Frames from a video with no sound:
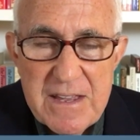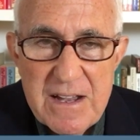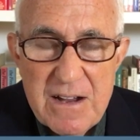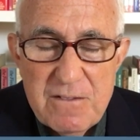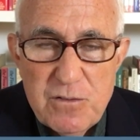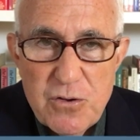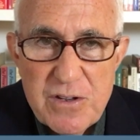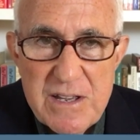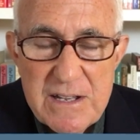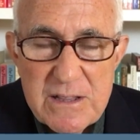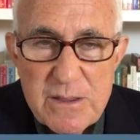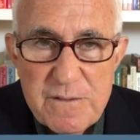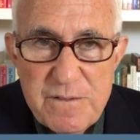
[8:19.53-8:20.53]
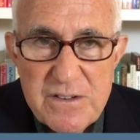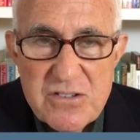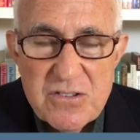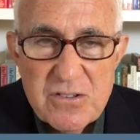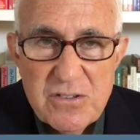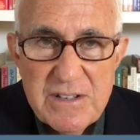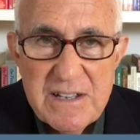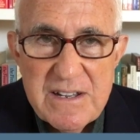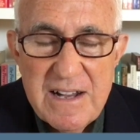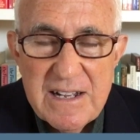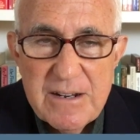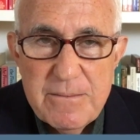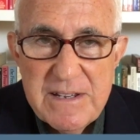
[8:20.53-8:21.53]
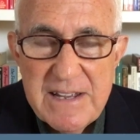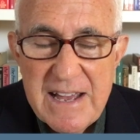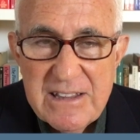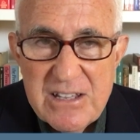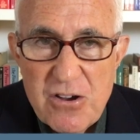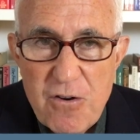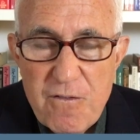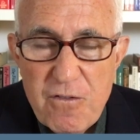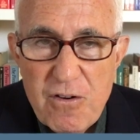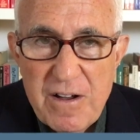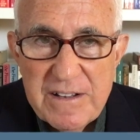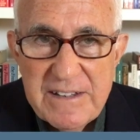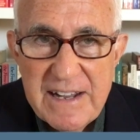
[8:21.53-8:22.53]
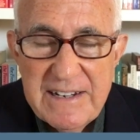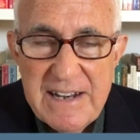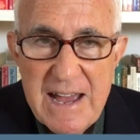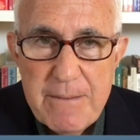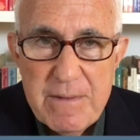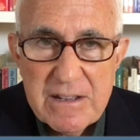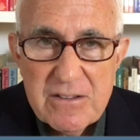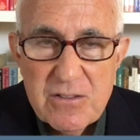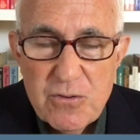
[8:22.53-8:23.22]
of looking at the physical economy and the overall dynamic,